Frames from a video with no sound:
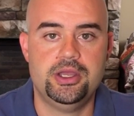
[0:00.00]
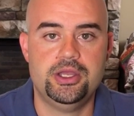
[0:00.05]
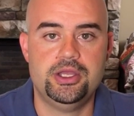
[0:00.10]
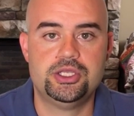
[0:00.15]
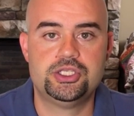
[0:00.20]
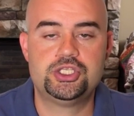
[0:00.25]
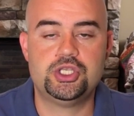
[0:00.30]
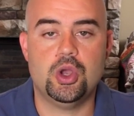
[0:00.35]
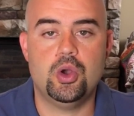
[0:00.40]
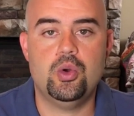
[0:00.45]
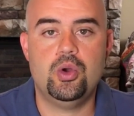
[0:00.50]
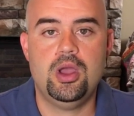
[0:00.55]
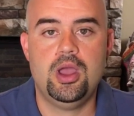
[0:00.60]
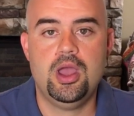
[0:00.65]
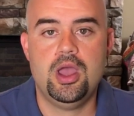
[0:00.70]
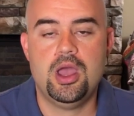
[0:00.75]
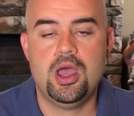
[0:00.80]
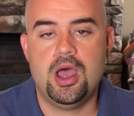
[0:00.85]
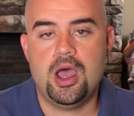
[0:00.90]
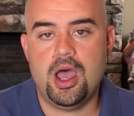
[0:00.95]
So
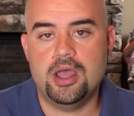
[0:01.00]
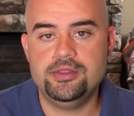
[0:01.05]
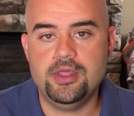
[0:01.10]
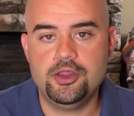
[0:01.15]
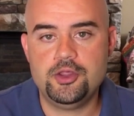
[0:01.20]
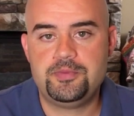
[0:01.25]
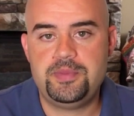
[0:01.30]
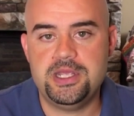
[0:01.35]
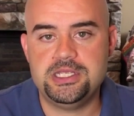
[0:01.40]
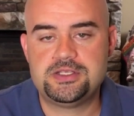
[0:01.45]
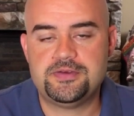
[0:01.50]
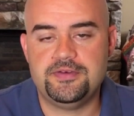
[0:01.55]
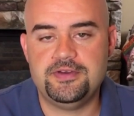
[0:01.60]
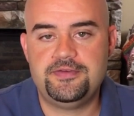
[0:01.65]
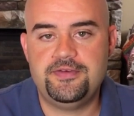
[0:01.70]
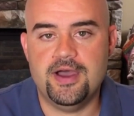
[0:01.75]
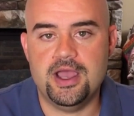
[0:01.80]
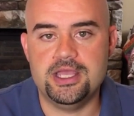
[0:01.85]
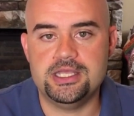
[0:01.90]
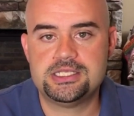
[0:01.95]
another piece of
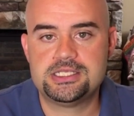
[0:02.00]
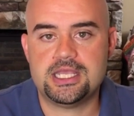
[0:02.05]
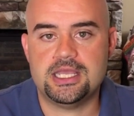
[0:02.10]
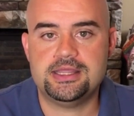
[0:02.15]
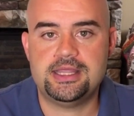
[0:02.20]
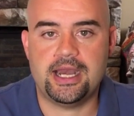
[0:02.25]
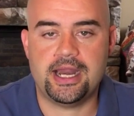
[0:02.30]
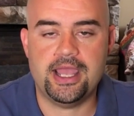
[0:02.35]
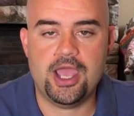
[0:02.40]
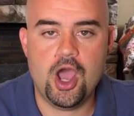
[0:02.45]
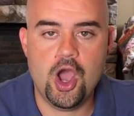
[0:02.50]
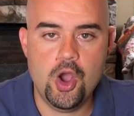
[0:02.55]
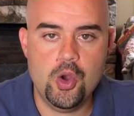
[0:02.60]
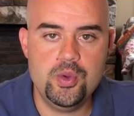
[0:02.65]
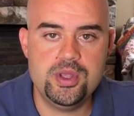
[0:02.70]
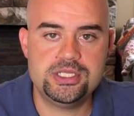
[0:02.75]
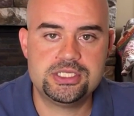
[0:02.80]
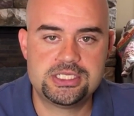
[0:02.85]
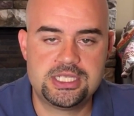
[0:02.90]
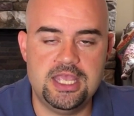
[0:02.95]
advice that I
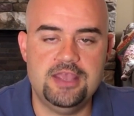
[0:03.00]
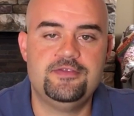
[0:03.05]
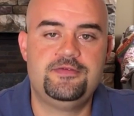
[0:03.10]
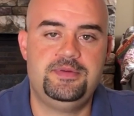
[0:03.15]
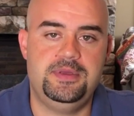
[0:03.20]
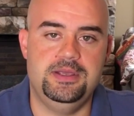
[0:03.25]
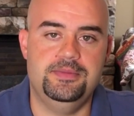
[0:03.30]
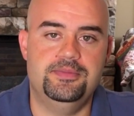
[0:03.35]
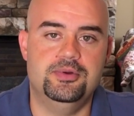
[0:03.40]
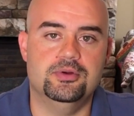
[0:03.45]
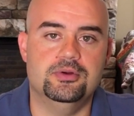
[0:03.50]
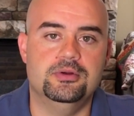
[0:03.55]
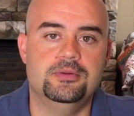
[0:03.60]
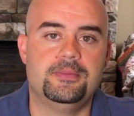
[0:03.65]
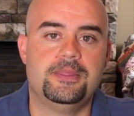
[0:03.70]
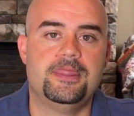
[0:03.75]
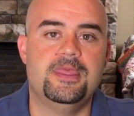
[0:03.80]
always give people,